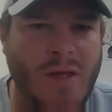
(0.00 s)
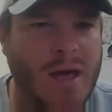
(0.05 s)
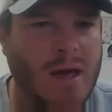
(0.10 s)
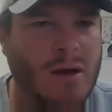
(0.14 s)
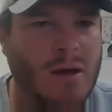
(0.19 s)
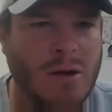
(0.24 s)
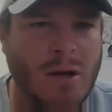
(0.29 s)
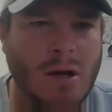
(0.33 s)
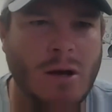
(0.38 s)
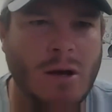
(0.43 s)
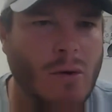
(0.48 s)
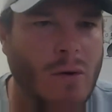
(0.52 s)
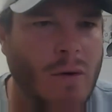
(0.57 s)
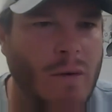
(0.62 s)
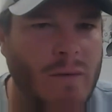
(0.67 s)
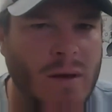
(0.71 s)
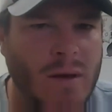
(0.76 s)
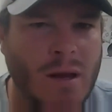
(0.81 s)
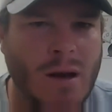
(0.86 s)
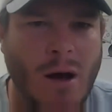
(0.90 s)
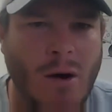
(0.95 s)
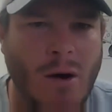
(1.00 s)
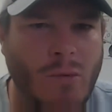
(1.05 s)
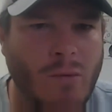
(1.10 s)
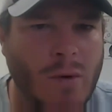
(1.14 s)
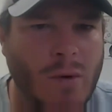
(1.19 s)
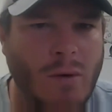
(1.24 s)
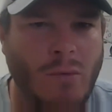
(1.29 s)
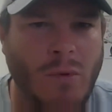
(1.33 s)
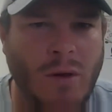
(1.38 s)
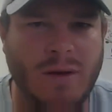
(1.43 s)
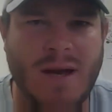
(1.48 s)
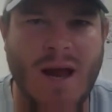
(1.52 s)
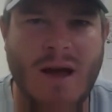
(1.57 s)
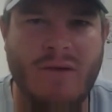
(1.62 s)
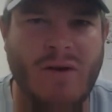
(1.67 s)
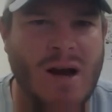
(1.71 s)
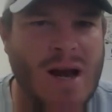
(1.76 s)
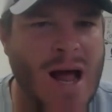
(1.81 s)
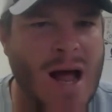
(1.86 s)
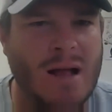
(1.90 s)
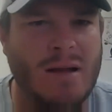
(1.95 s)
they can do. You know, we, will
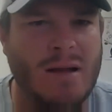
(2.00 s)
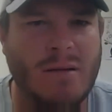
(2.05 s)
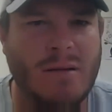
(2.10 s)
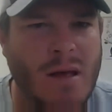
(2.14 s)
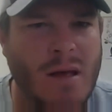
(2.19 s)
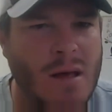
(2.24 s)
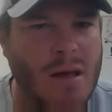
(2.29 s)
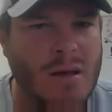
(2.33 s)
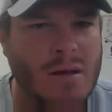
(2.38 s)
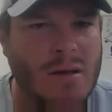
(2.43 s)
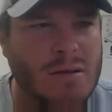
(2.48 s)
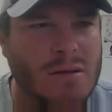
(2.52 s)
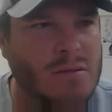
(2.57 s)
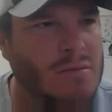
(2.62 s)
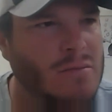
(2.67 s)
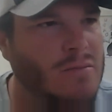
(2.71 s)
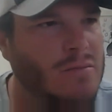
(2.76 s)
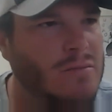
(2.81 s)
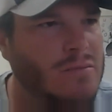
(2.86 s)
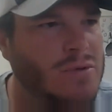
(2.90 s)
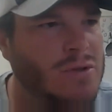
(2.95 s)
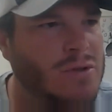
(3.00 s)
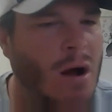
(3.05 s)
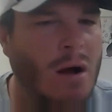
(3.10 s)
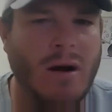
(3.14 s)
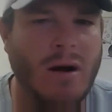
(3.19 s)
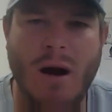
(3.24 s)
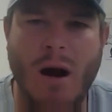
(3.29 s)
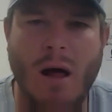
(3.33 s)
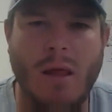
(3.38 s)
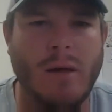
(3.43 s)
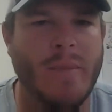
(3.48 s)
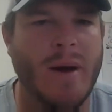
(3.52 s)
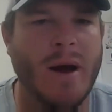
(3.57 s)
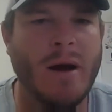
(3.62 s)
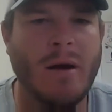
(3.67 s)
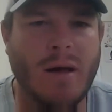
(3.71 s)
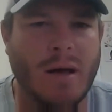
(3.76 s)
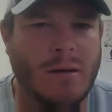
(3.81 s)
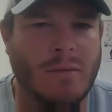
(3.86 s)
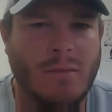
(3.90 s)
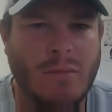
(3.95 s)
never not start an All
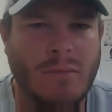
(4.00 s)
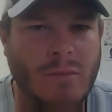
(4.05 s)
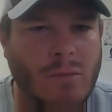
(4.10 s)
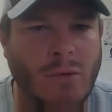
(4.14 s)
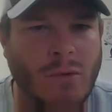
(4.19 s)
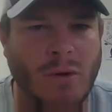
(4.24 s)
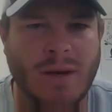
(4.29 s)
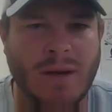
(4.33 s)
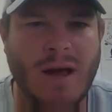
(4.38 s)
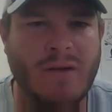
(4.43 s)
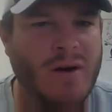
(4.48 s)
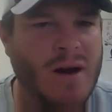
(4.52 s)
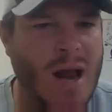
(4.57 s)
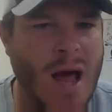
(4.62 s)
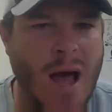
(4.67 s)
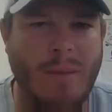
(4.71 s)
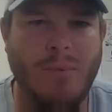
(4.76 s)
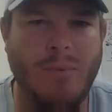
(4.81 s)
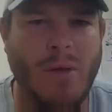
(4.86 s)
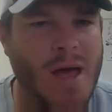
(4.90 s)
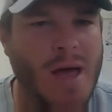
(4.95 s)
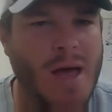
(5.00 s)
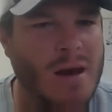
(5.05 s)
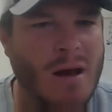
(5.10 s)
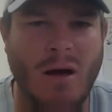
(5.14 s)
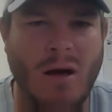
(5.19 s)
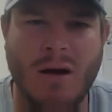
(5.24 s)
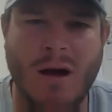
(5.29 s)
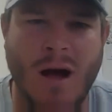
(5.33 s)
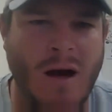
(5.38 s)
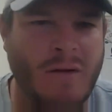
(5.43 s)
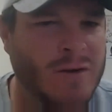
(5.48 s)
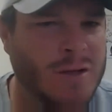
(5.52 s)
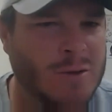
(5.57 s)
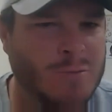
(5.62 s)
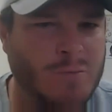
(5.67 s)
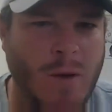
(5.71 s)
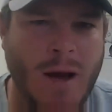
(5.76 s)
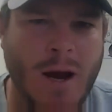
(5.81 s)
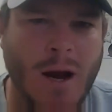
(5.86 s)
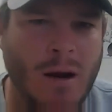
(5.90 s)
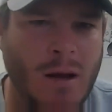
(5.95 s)
American will never not play an all conference
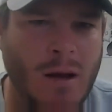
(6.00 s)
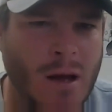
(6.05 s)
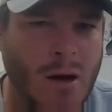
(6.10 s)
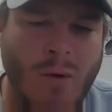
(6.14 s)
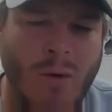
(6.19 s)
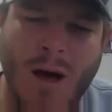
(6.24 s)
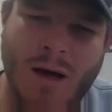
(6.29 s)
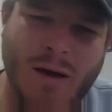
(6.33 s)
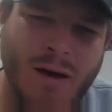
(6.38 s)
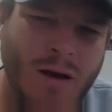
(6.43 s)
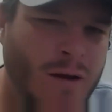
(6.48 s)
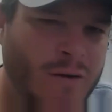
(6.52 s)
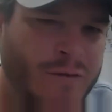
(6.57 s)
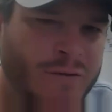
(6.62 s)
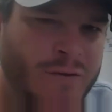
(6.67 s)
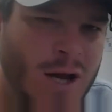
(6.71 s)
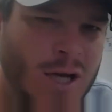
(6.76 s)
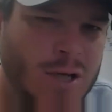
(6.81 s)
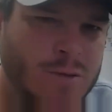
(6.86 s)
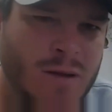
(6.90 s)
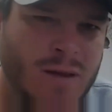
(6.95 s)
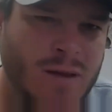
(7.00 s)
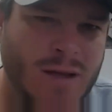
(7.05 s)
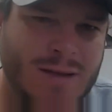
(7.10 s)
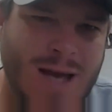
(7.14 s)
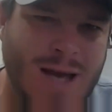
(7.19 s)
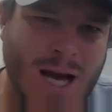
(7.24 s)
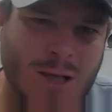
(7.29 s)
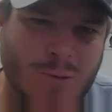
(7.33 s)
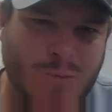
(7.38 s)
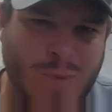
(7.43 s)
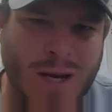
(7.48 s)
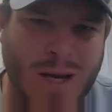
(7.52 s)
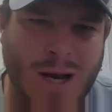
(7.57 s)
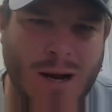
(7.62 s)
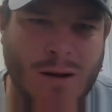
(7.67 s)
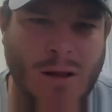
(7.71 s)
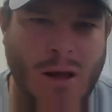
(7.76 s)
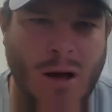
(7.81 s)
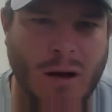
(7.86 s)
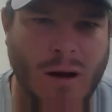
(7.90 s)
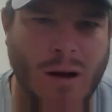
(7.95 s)
player and go, well, you're a freshman. This guy's been
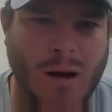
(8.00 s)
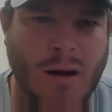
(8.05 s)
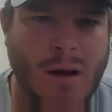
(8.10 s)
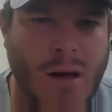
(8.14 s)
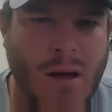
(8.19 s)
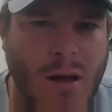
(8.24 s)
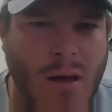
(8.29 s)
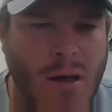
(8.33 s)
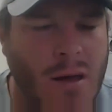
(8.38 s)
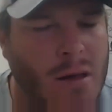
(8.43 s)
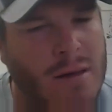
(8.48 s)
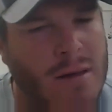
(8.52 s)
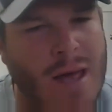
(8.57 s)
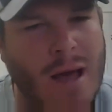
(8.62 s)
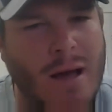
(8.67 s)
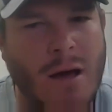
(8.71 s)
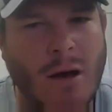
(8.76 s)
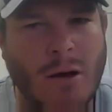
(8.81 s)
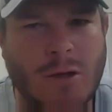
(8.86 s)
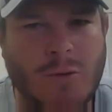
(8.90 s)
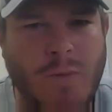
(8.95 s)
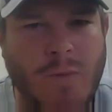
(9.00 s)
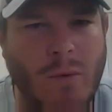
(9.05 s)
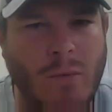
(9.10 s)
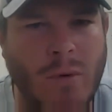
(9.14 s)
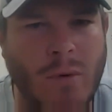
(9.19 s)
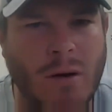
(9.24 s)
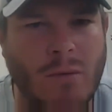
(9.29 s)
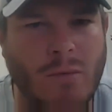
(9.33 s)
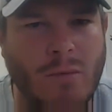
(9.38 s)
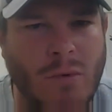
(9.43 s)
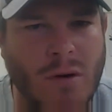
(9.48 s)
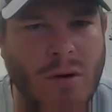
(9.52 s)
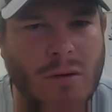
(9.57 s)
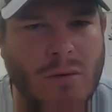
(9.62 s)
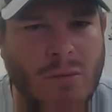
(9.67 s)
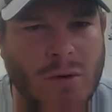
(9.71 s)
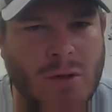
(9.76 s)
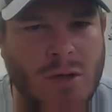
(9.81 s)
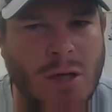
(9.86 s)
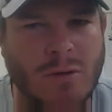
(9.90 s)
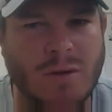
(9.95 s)
here longer. Yeah, coach, but we're we're
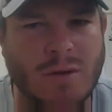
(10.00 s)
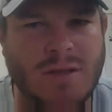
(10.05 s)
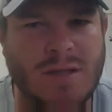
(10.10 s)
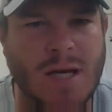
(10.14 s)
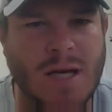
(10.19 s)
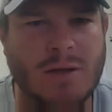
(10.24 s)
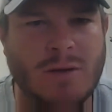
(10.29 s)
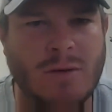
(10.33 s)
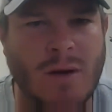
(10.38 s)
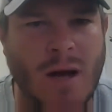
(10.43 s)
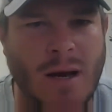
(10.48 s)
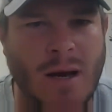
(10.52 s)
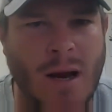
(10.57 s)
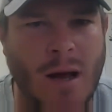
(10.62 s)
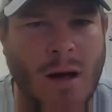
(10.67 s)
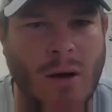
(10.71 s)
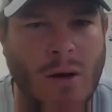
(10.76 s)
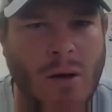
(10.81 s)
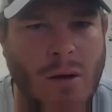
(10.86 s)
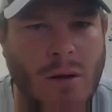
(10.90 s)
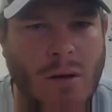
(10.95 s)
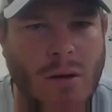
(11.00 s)
we're two and six right now,